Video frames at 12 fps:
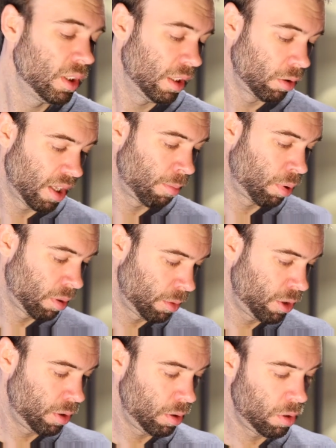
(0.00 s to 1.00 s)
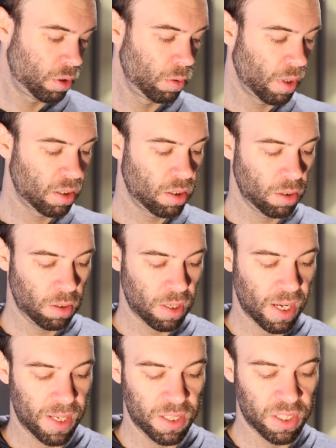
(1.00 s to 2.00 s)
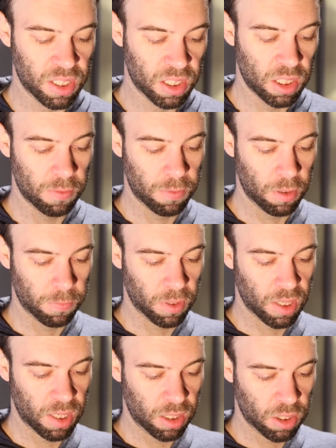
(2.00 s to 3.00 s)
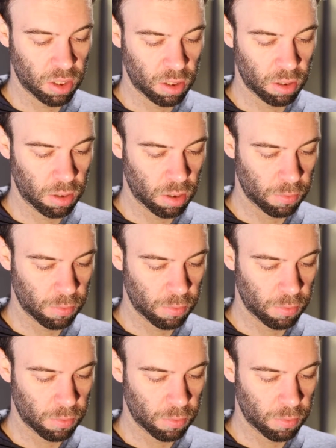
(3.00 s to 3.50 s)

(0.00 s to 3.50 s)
it'll then prompt you to enter a 6-digit verification code